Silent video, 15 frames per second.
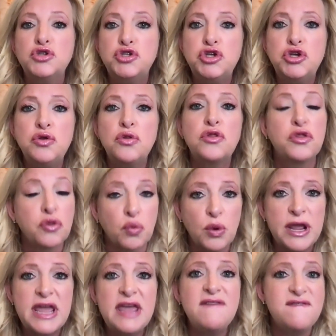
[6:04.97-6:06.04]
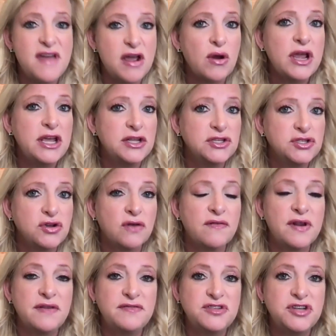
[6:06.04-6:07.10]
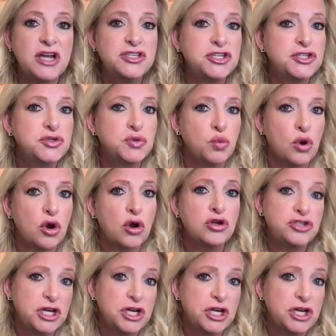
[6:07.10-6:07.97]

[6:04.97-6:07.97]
two, three very conservative judges were